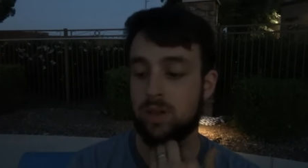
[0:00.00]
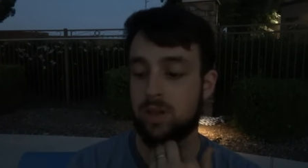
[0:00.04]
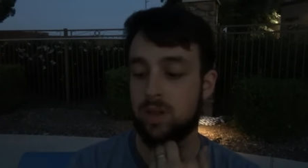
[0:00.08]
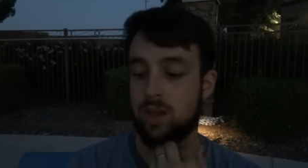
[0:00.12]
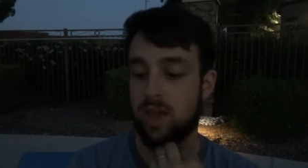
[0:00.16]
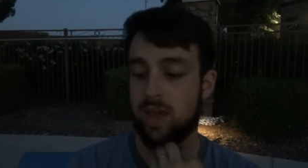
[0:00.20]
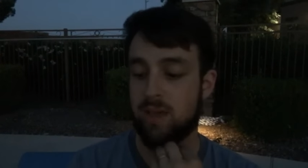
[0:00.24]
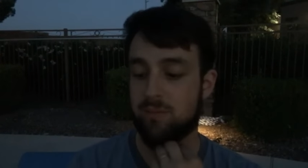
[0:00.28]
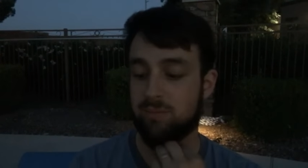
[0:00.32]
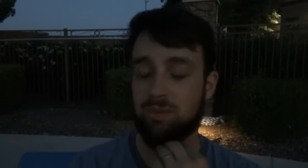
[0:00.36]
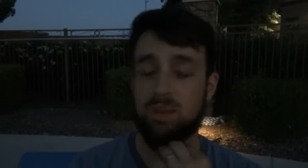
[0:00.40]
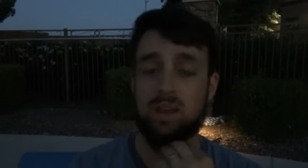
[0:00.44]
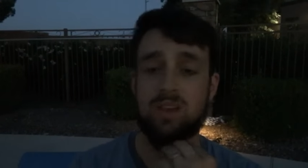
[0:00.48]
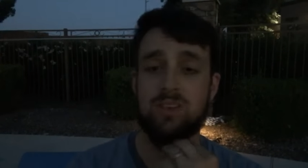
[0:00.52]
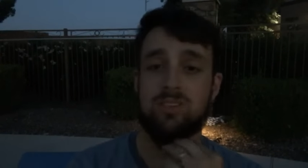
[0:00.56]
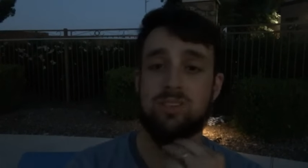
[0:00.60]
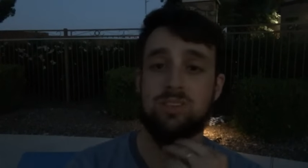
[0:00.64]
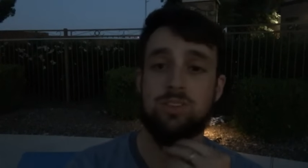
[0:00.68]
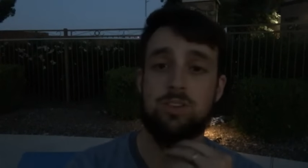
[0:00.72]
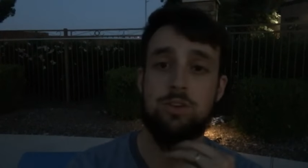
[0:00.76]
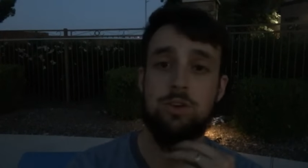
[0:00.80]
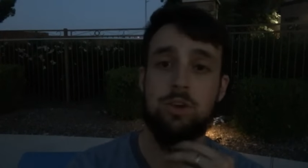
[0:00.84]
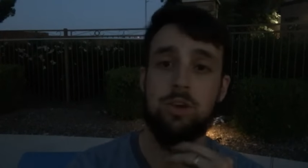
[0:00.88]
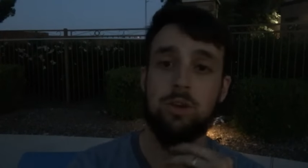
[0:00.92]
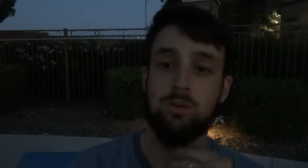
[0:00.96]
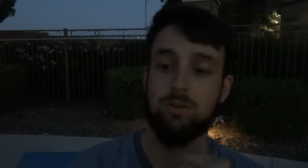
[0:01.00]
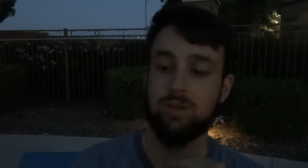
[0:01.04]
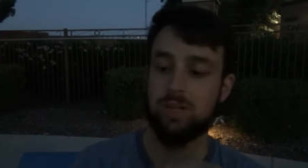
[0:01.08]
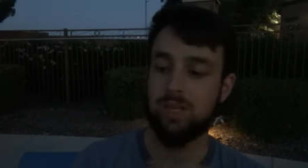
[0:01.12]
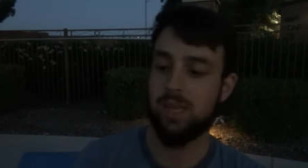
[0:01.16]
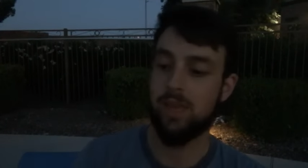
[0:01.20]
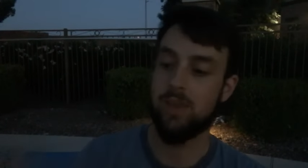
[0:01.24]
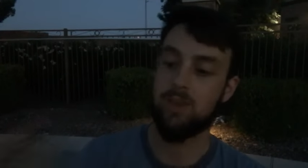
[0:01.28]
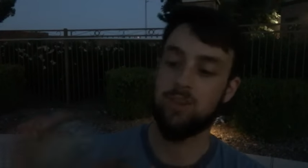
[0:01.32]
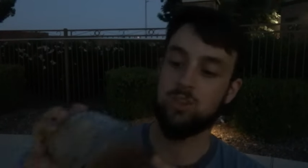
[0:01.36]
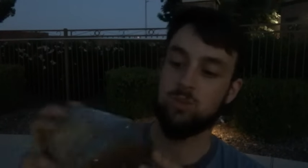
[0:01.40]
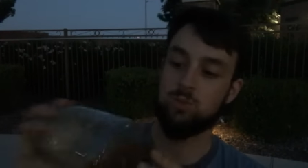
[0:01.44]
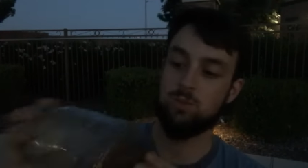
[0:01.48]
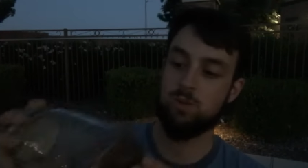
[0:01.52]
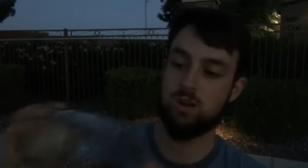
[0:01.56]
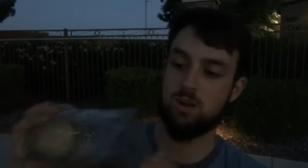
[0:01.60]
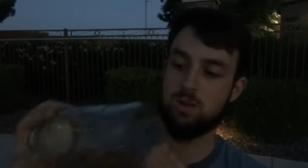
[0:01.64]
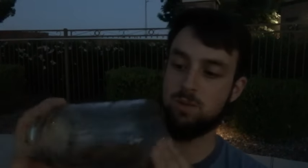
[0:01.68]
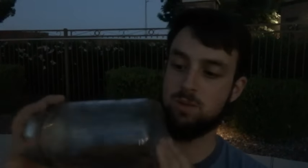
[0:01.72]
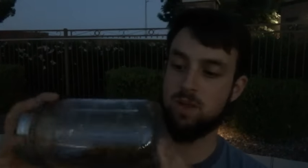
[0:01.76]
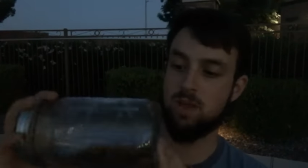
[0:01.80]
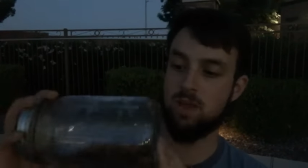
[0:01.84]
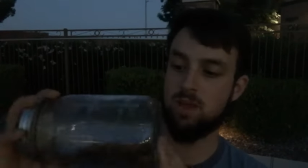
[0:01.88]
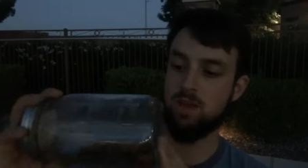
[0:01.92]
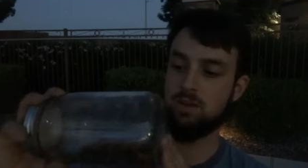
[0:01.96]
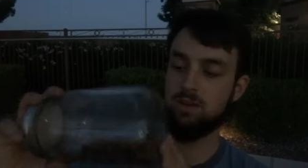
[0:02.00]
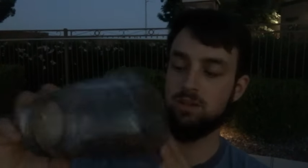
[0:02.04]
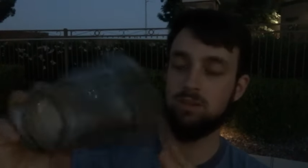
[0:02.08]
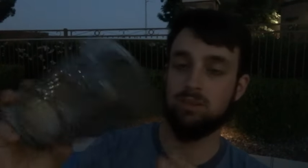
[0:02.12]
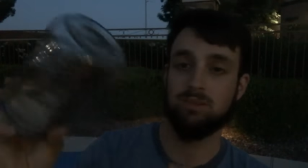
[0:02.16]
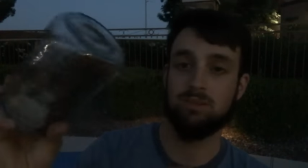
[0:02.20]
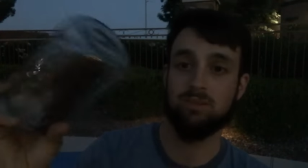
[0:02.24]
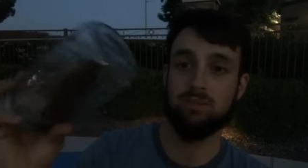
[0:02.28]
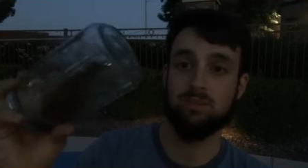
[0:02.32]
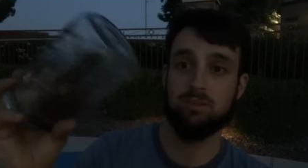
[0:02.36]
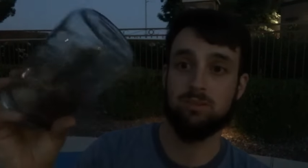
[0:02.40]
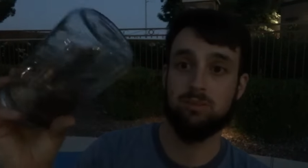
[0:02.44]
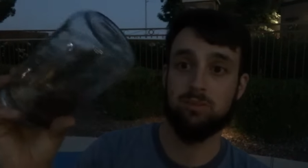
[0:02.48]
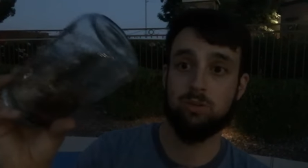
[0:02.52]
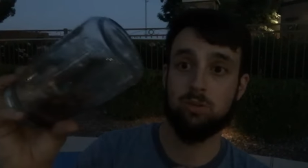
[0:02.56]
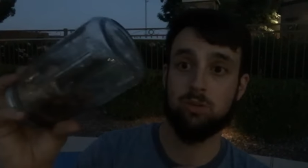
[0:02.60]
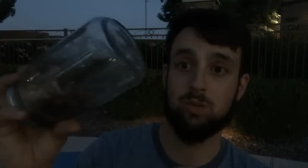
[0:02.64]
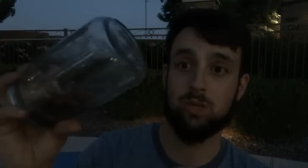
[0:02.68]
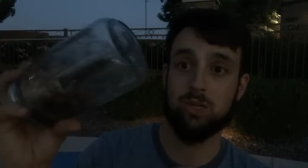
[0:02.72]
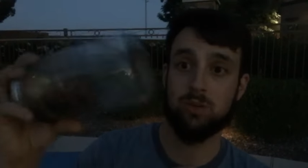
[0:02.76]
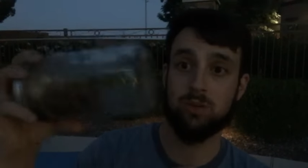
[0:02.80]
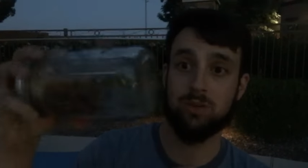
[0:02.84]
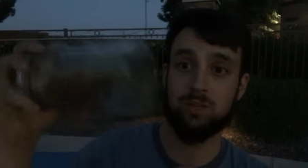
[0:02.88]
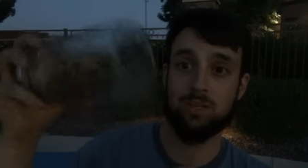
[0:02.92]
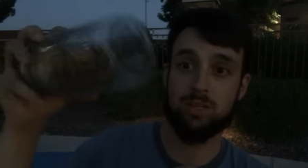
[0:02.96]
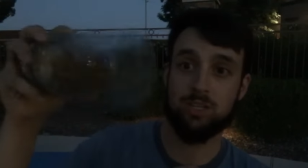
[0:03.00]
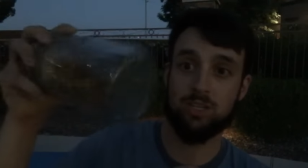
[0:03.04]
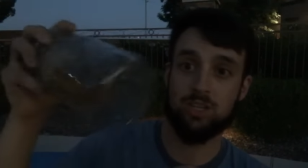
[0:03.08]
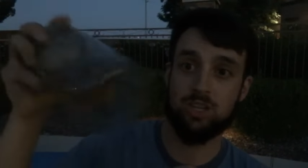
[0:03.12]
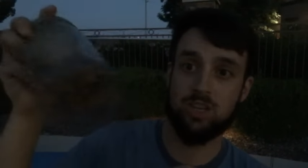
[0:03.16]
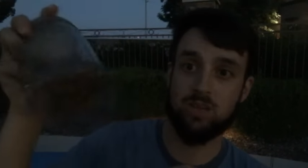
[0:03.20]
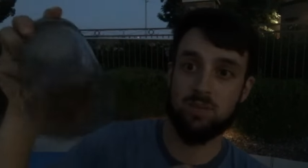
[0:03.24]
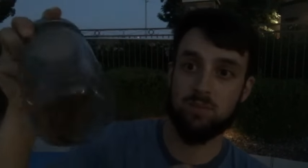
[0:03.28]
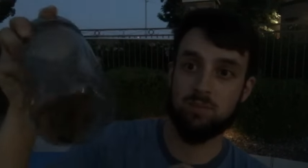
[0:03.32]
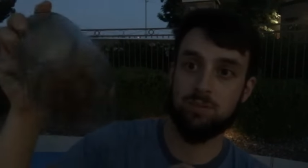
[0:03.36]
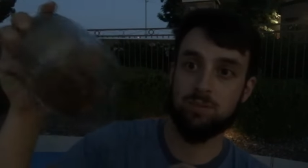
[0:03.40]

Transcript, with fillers: And plus, you can really experiment for really, really cheap.